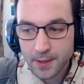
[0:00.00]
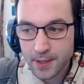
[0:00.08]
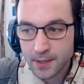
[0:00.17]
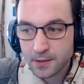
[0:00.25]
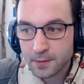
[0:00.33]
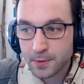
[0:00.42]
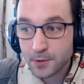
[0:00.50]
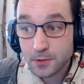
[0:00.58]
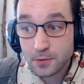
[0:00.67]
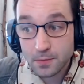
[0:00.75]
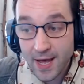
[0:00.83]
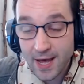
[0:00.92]
And the
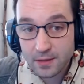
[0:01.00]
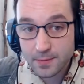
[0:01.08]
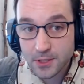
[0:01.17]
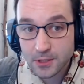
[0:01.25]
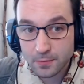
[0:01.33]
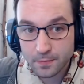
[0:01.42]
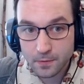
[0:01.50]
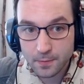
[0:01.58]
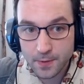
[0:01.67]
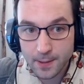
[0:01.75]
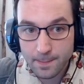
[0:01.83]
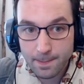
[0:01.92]
person who had the position before
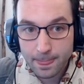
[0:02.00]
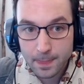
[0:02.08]
me